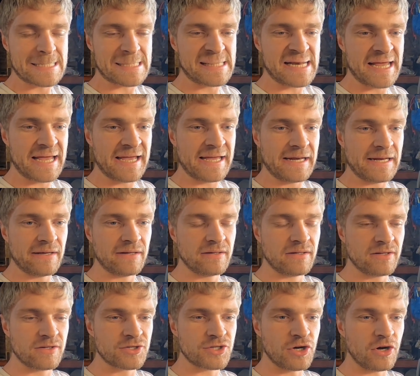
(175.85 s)
and then
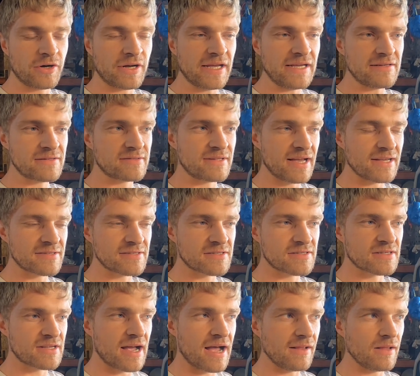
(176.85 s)
shockeys,
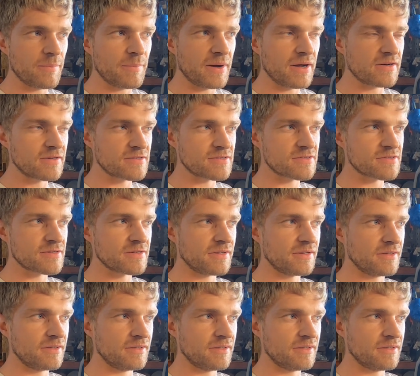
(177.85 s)
discs, calipers,